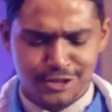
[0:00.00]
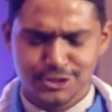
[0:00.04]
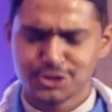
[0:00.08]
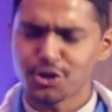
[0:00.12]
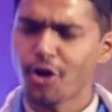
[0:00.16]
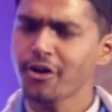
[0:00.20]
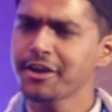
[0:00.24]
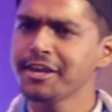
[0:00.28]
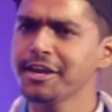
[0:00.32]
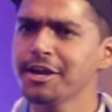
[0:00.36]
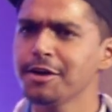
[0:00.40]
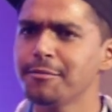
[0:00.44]

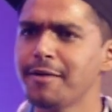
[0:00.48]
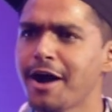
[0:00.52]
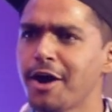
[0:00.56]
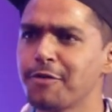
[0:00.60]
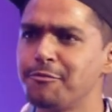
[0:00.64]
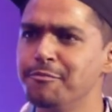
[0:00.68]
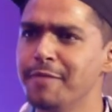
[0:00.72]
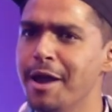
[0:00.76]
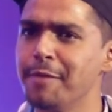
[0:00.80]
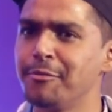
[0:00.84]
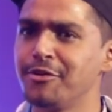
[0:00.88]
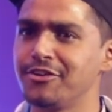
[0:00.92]
Talking
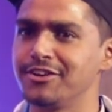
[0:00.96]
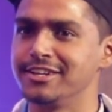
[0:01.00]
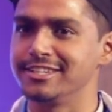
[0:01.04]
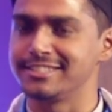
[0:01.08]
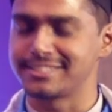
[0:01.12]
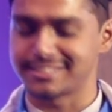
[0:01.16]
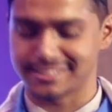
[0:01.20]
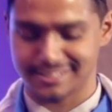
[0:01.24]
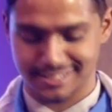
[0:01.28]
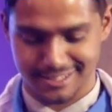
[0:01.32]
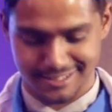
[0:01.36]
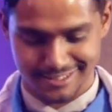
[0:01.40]
about
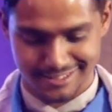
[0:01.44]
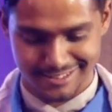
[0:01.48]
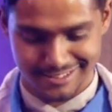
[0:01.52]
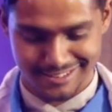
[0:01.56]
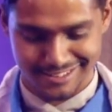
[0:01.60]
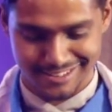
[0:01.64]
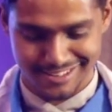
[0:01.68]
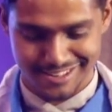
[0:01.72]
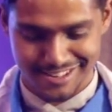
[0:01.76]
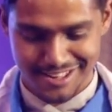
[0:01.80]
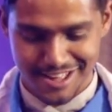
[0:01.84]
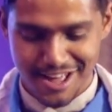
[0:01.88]
memories,
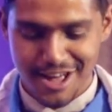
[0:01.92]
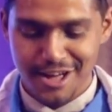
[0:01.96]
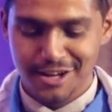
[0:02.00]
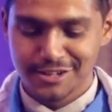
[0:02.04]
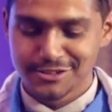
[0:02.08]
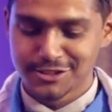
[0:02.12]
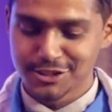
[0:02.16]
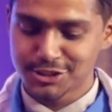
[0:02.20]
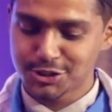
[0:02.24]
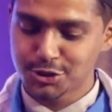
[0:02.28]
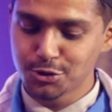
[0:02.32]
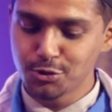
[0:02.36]

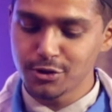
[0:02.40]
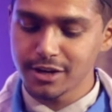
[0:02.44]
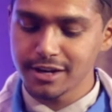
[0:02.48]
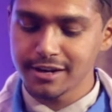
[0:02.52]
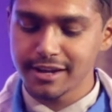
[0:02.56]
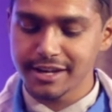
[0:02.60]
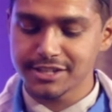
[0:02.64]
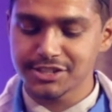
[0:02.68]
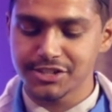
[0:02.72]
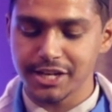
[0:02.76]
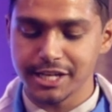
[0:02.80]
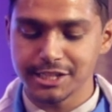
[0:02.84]
the
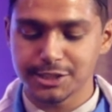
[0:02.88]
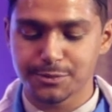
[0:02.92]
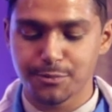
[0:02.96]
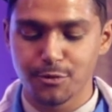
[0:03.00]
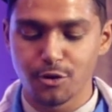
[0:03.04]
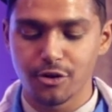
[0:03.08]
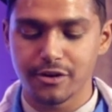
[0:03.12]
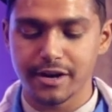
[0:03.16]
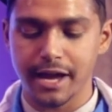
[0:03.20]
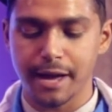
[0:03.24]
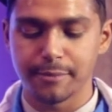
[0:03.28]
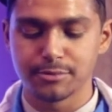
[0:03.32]
student exchange
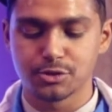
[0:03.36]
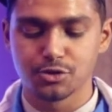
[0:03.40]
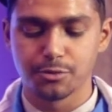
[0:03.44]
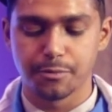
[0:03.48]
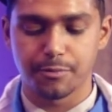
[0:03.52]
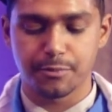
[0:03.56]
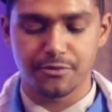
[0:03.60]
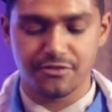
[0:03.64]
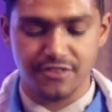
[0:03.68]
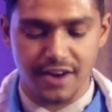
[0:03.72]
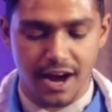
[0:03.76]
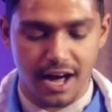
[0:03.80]
program to
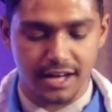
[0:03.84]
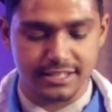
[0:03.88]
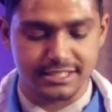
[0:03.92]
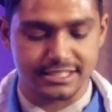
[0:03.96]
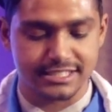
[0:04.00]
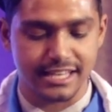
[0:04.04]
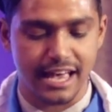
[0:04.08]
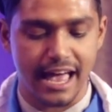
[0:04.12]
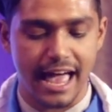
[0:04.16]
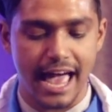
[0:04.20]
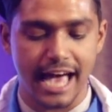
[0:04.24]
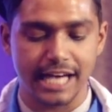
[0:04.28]

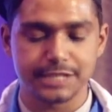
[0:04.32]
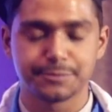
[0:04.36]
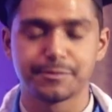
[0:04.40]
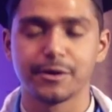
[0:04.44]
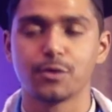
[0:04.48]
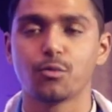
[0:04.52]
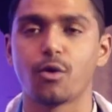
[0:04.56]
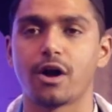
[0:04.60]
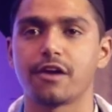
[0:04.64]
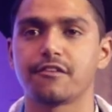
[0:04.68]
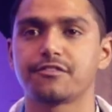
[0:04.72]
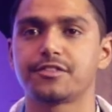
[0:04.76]
France has
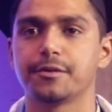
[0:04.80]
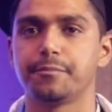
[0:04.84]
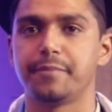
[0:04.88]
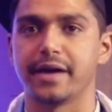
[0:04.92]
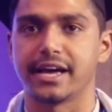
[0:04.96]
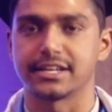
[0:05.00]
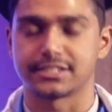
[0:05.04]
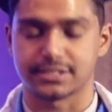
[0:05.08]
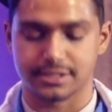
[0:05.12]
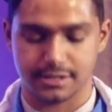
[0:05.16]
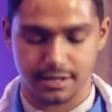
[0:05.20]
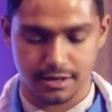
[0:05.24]
been one of the
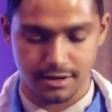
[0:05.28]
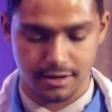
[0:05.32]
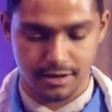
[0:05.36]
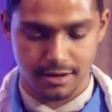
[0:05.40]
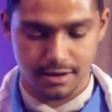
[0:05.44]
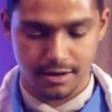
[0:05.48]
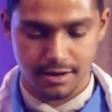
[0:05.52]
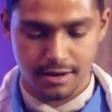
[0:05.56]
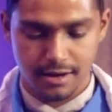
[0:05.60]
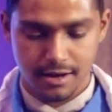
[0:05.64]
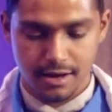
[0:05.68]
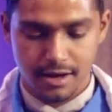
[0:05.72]
best.
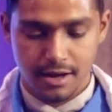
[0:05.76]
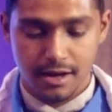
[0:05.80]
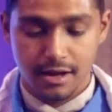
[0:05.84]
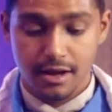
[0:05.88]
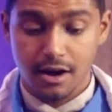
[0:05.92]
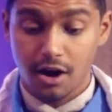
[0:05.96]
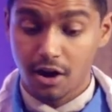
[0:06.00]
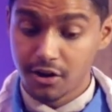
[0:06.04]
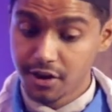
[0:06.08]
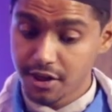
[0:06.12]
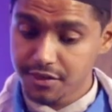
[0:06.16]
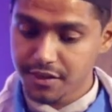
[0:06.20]

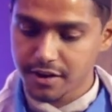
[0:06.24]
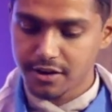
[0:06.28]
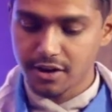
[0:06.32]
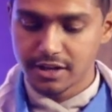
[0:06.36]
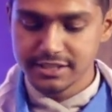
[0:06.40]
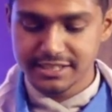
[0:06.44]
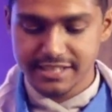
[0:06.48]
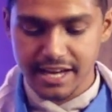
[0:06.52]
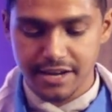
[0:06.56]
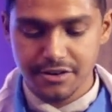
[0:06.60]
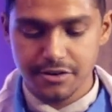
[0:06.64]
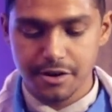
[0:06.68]
Another
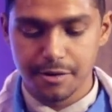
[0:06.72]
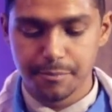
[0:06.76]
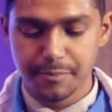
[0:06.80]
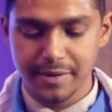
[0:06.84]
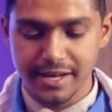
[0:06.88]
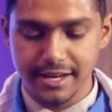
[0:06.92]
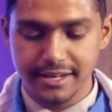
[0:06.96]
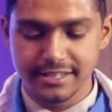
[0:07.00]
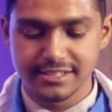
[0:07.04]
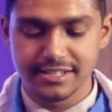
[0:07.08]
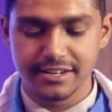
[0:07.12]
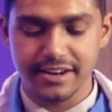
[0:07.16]
contender
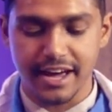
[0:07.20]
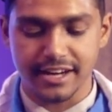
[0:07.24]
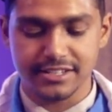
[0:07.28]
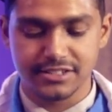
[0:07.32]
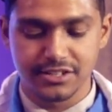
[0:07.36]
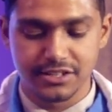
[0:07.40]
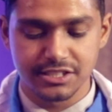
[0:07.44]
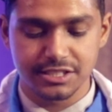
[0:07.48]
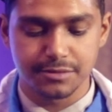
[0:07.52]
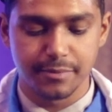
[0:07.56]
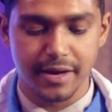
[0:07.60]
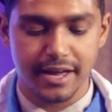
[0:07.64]
being
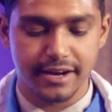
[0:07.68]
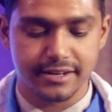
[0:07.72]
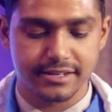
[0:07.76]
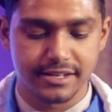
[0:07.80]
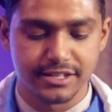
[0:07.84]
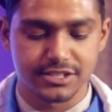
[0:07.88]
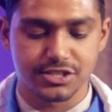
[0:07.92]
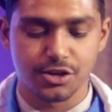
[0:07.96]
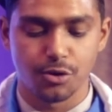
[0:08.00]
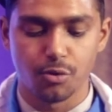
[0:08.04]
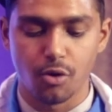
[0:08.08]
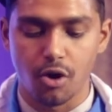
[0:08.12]
Director's Merit
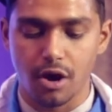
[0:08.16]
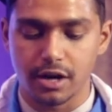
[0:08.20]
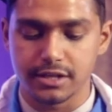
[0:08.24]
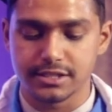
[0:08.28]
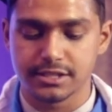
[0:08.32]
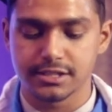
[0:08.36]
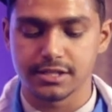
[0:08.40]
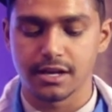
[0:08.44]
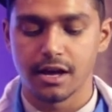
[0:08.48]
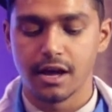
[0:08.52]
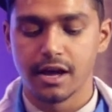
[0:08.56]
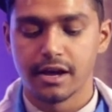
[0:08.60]
List
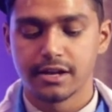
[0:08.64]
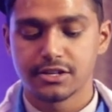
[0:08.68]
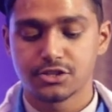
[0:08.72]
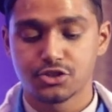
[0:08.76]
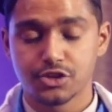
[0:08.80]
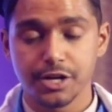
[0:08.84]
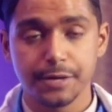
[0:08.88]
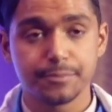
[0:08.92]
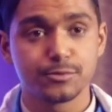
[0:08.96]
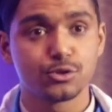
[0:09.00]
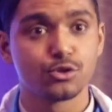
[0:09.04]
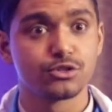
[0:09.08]
Awards,
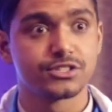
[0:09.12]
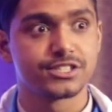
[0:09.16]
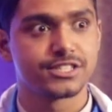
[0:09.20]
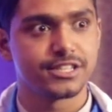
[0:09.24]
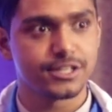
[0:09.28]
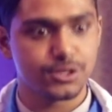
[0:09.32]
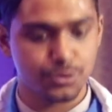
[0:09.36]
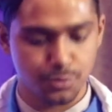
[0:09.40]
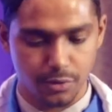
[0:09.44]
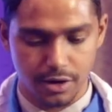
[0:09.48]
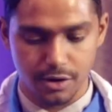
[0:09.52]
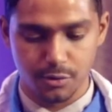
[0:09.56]
trip to
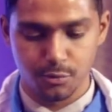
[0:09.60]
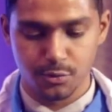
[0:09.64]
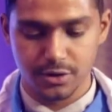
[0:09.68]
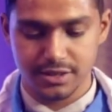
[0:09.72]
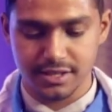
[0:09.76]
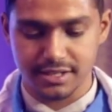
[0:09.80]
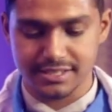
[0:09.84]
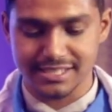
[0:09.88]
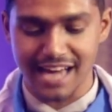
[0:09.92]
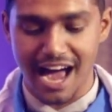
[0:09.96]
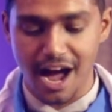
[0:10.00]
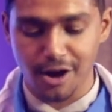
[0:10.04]
Chitwan
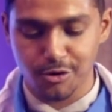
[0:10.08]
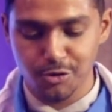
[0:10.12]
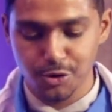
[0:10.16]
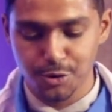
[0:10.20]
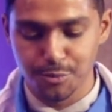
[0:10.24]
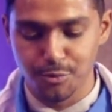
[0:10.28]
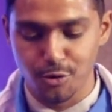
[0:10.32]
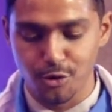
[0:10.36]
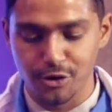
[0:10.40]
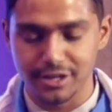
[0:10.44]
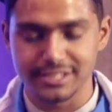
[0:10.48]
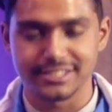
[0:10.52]
with the
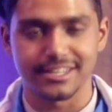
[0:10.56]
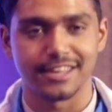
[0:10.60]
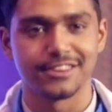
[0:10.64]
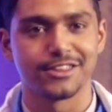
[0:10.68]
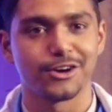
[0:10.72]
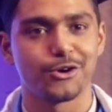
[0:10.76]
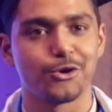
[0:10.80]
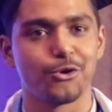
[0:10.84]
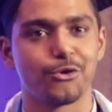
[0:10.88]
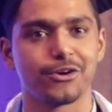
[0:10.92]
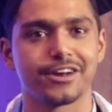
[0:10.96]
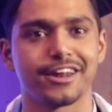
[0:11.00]
Thakur boys and
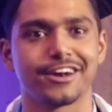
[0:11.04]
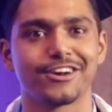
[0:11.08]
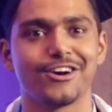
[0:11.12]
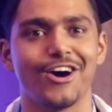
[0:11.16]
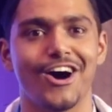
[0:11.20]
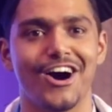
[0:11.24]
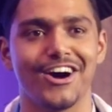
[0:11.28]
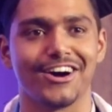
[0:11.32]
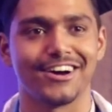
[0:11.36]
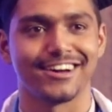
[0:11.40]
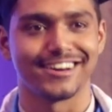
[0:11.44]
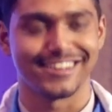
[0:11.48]
the Korean
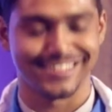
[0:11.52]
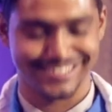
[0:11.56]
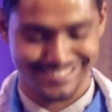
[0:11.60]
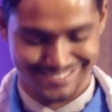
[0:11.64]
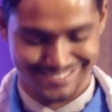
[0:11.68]
gong.